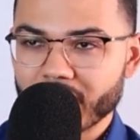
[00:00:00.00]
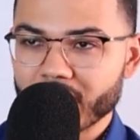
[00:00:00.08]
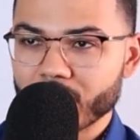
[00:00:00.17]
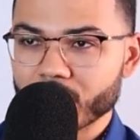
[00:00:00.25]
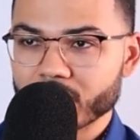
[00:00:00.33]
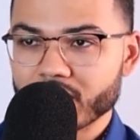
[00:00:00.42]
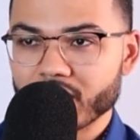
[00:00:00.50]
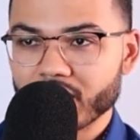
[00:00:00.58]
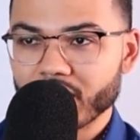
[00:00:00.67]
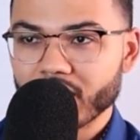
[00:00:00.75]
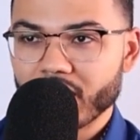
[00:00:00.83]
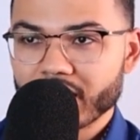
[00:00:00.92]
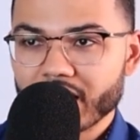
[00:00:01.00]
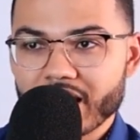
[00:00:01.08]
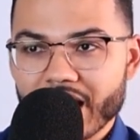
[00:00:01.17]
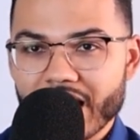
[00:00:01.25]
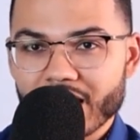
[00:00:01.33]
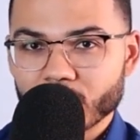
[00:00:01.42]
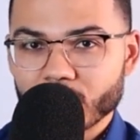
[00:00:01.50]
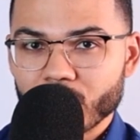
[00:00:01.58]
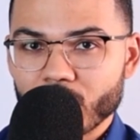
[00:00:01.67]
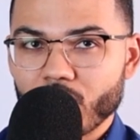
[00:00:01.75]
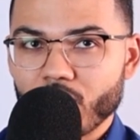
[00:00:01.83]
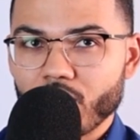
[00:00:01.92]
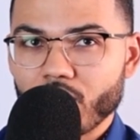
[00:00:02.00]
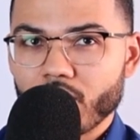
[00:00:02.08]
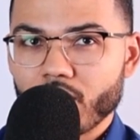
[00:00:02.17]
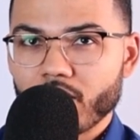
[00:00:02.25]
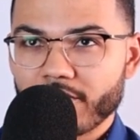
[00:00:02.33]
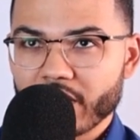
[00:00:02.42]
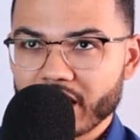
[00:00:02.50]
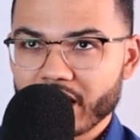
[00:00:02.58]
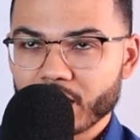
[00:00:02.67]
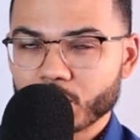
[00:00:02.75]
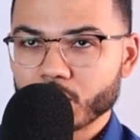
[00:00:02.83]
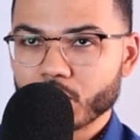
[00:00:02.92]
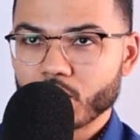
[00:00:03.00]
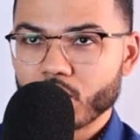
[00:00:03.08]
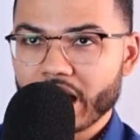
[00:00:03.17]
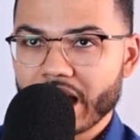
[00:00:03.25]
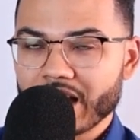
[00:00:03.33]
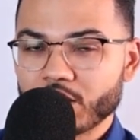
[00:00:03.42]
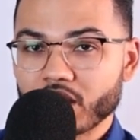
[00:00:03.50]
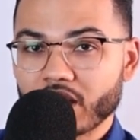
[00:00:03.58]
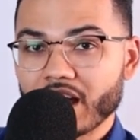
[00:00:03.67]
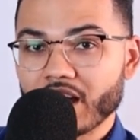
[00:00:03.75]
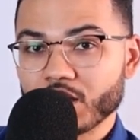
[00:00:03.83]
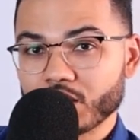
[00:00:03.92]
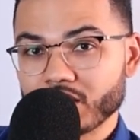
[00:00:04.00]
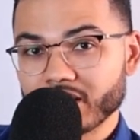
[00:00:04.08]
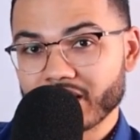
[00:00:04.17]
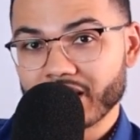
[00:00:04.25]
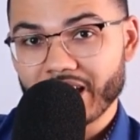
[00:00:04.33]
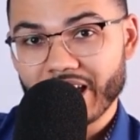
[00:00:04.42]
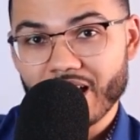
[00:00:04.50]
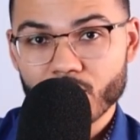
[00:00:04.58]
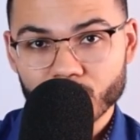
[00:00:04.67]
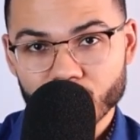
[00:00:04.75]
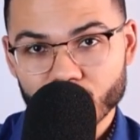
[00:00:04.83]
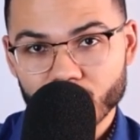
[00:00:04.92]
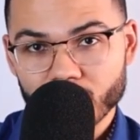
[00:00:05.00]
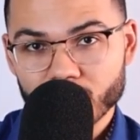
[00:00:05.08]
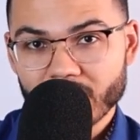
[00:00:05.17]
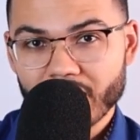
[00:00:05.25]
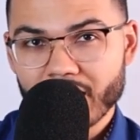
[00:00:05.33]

Then there's the the national Financial Education Council,